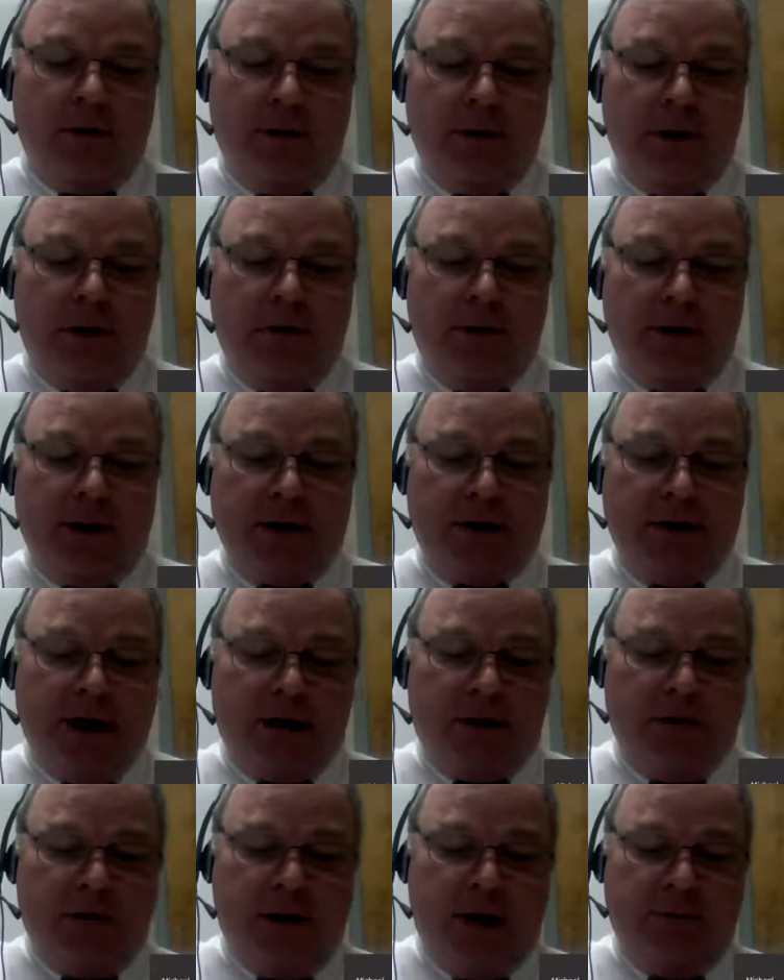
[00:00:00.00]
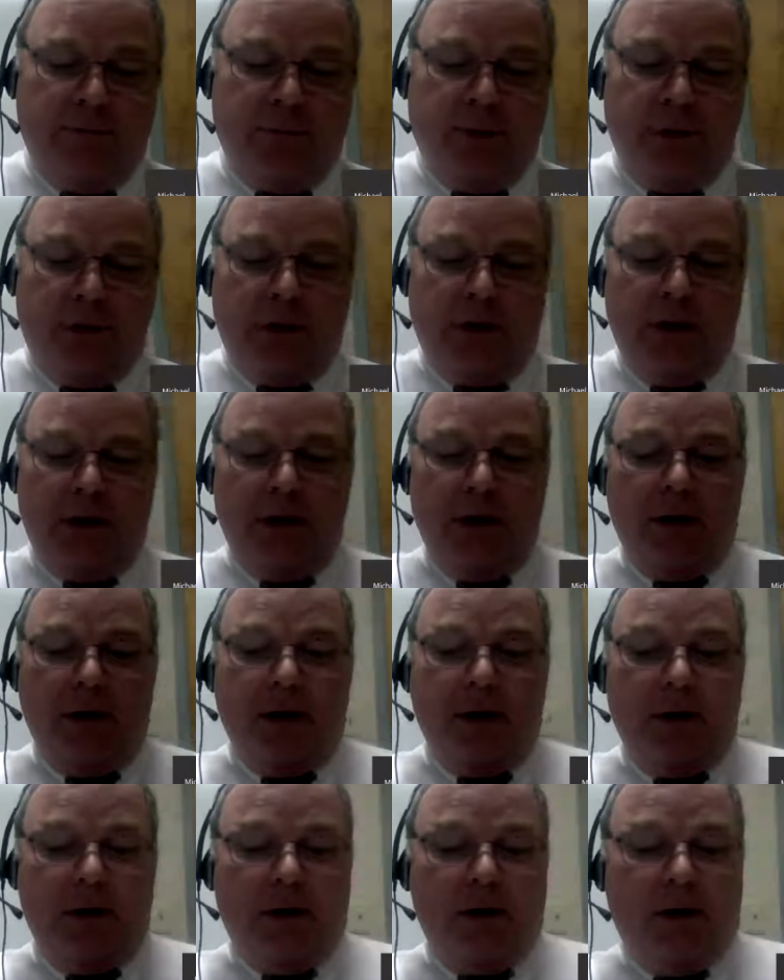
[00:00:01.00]
No, that's not the right book.
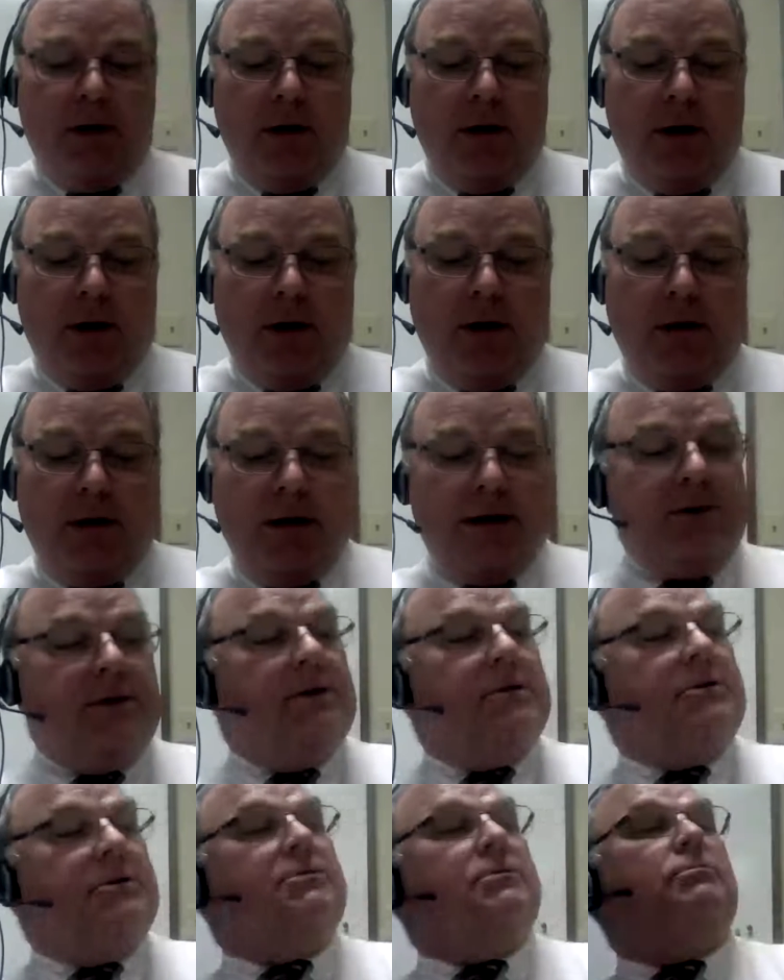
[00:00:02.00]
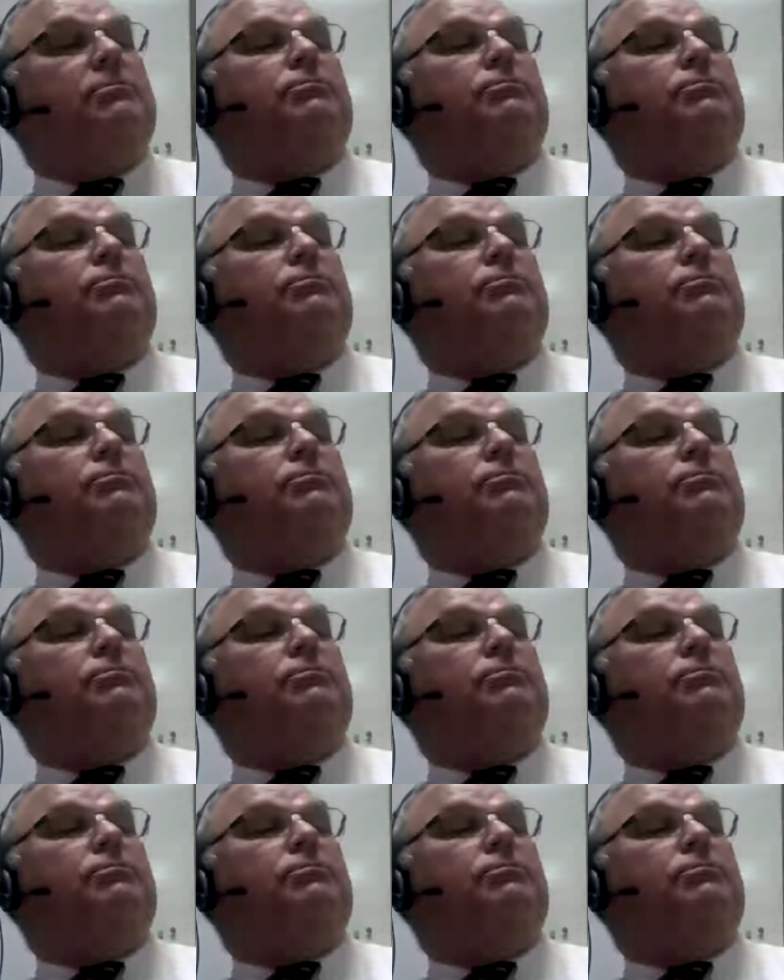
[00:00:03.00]
This is